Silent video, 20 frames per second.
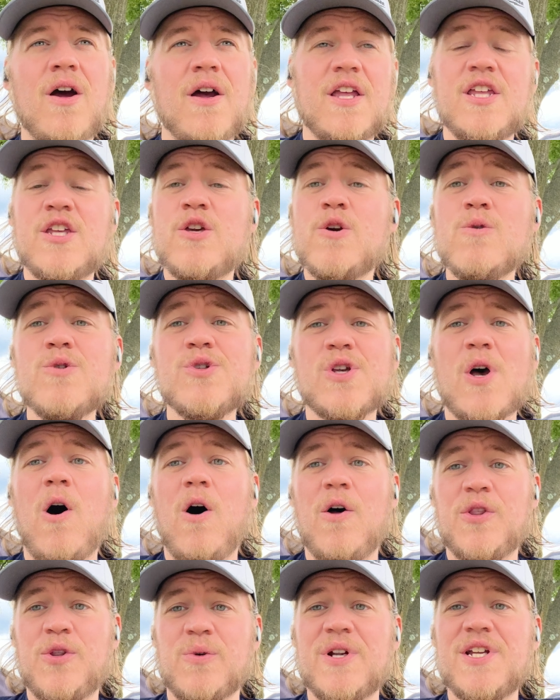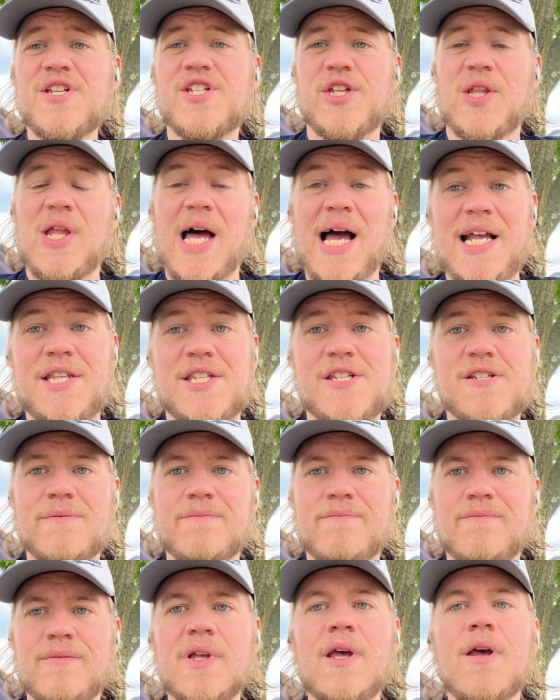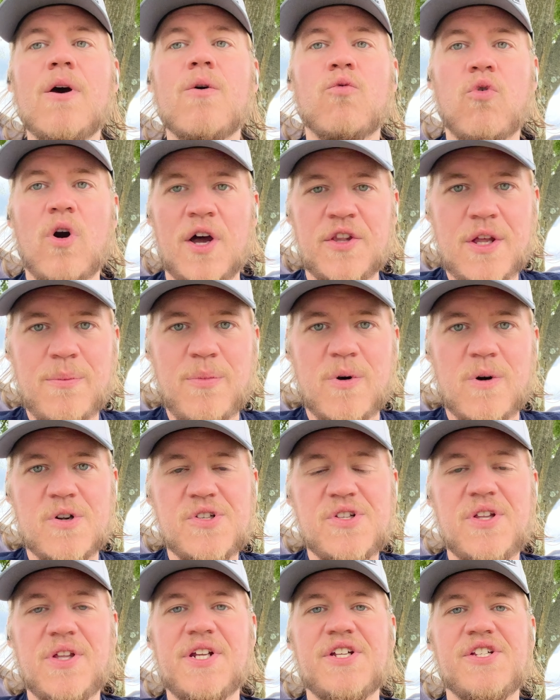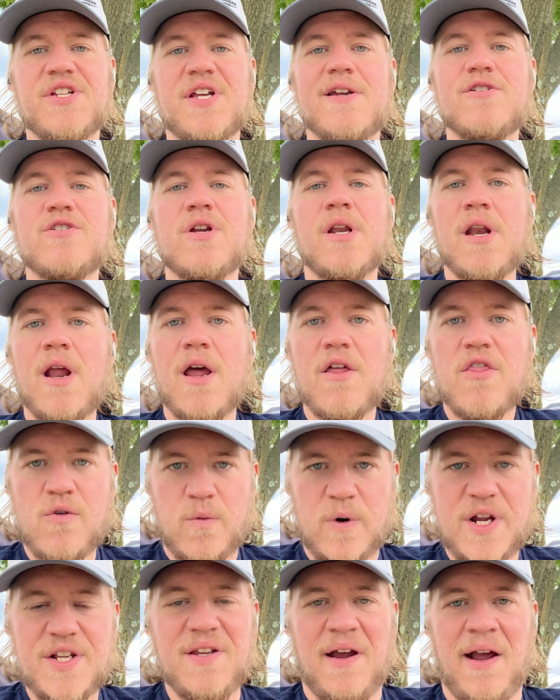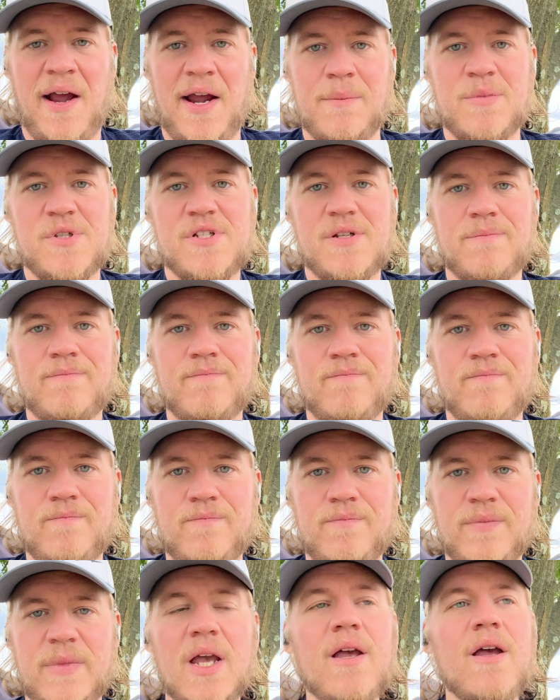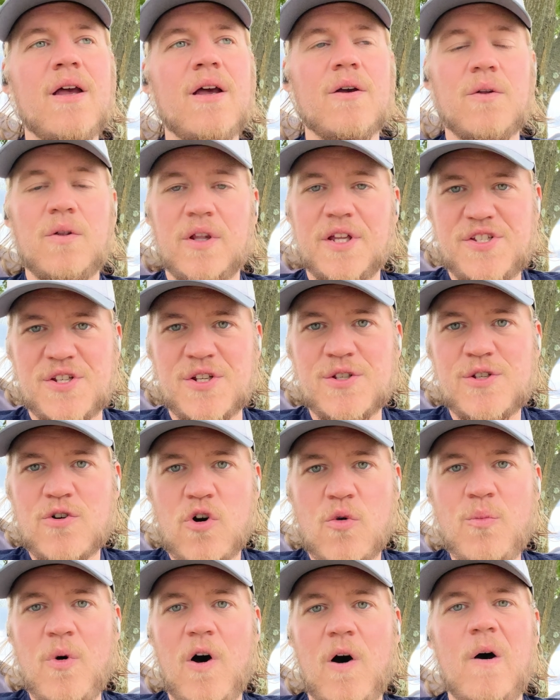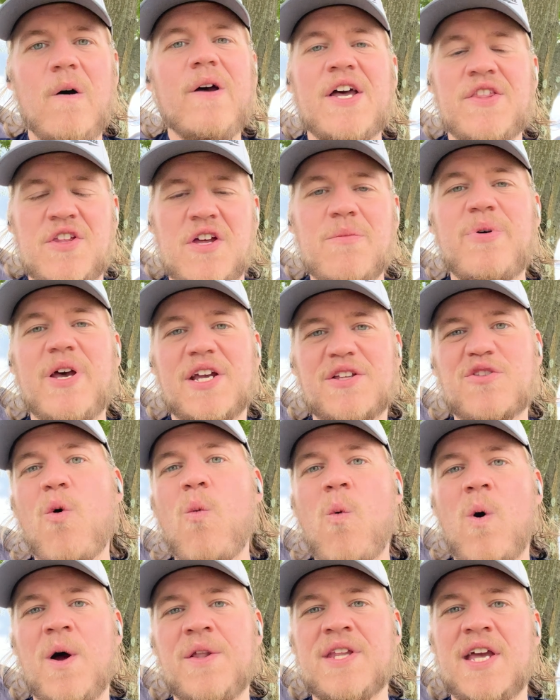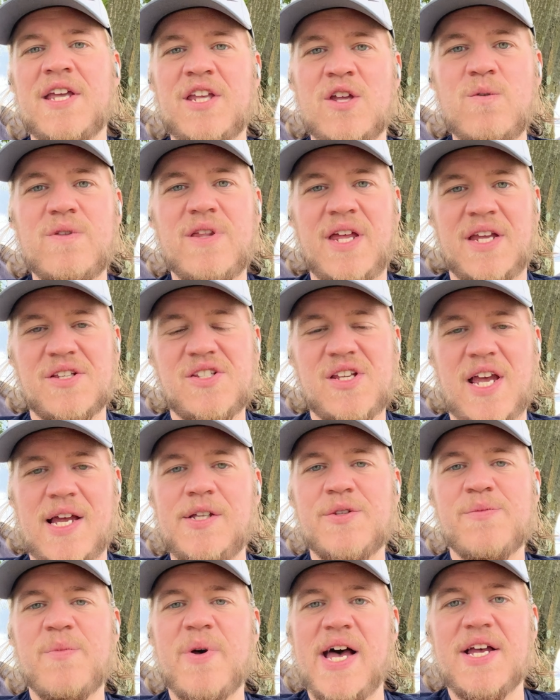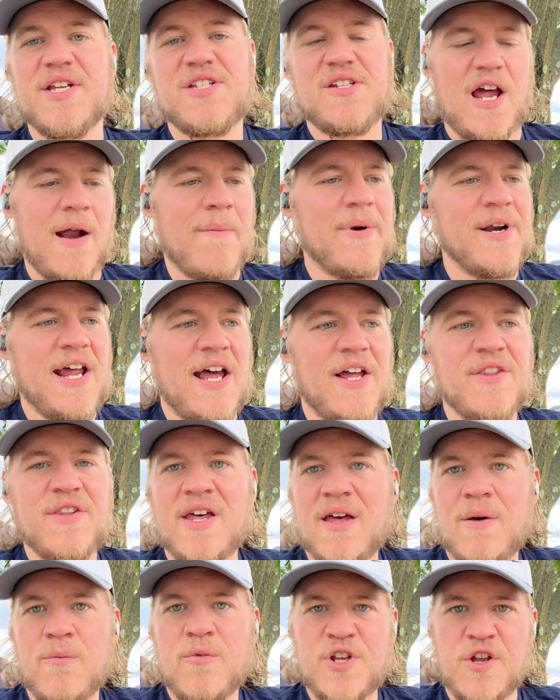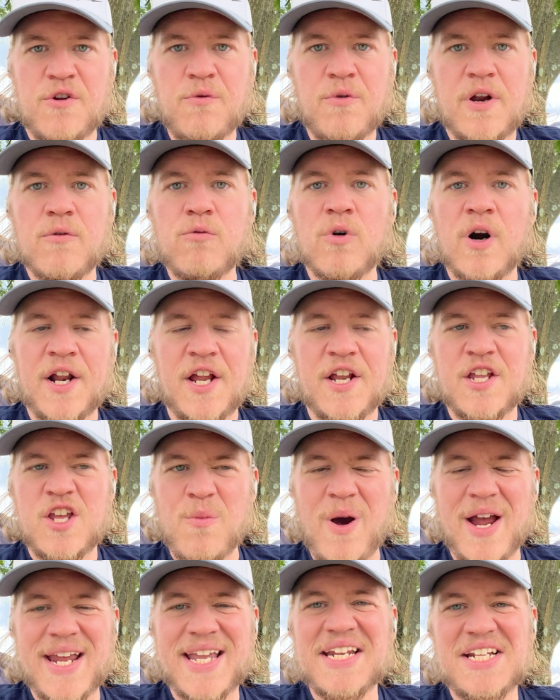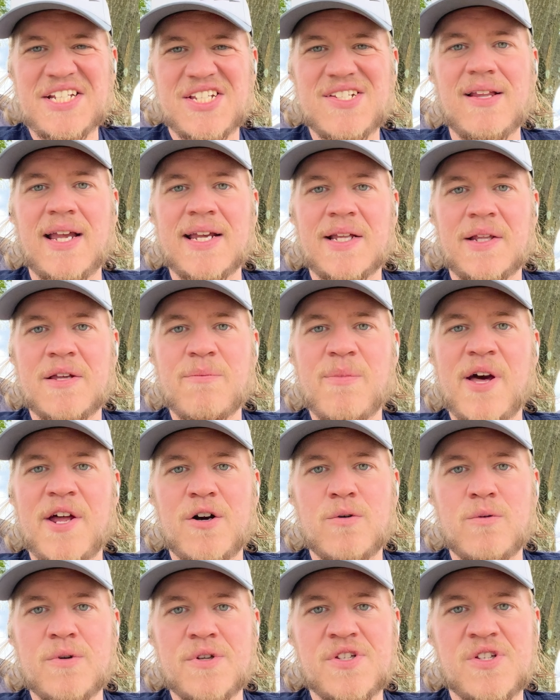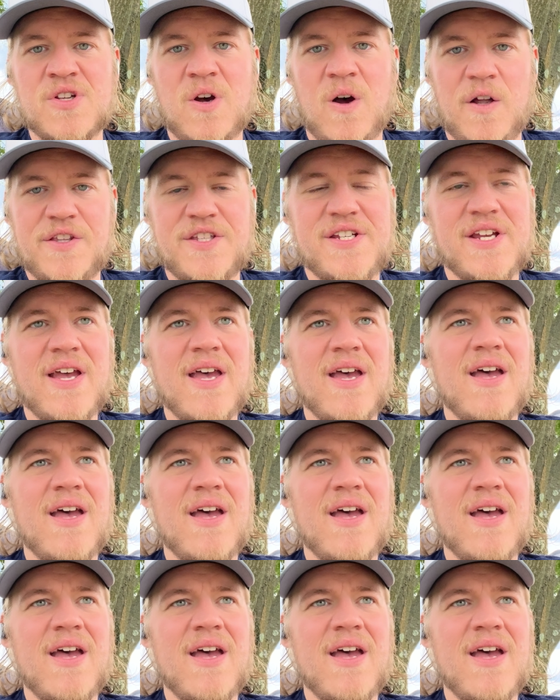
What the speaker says: Use all 3 slots, run the personalization 3 times. Listen to them all, and then pick the one that you think sounds best. Every now and then when you rerun it, you might get a slightly better result.